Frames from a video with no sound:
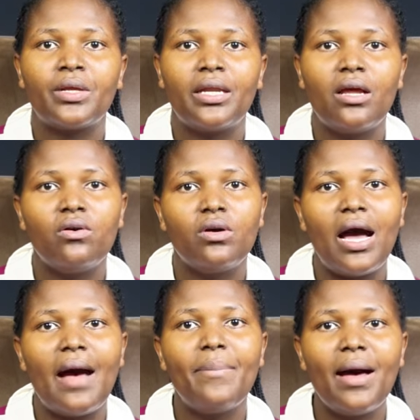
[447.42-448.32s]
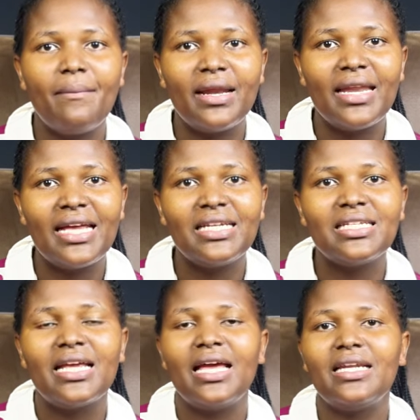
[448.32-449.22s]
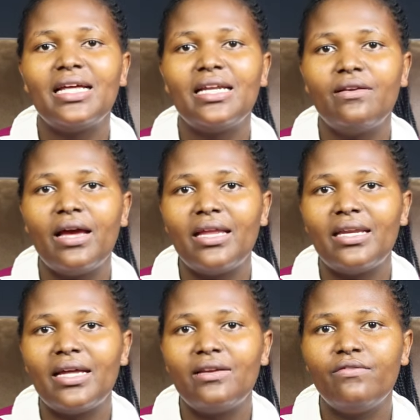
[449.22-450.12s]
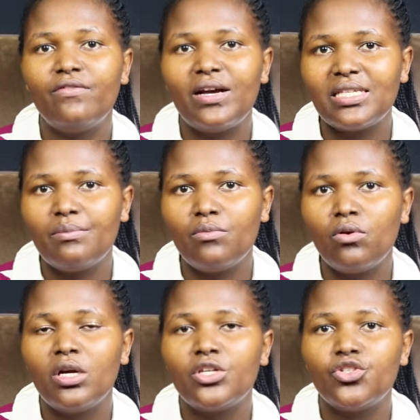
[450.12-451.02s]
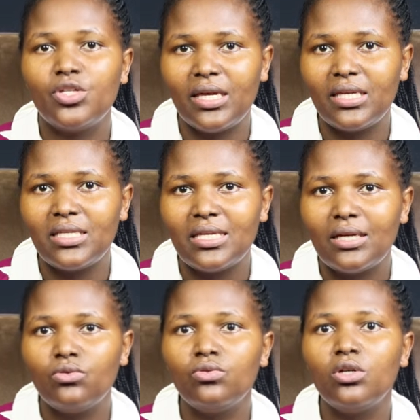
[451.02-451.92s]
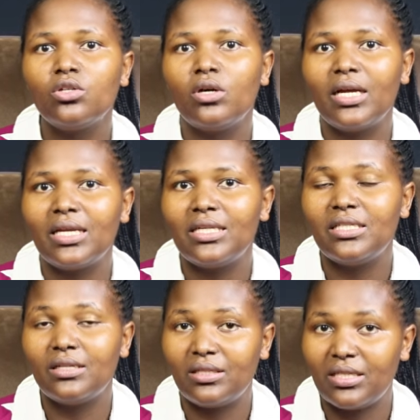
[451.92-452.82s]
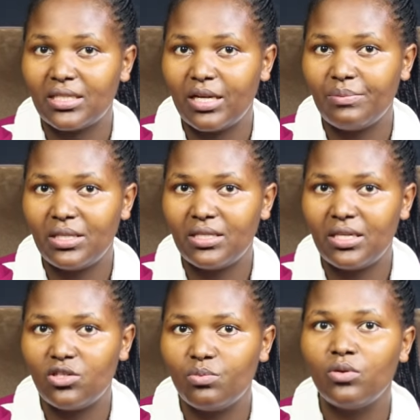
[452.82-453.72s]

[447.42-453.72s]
Now, a permanent and a reversible change do not correctly describe this change,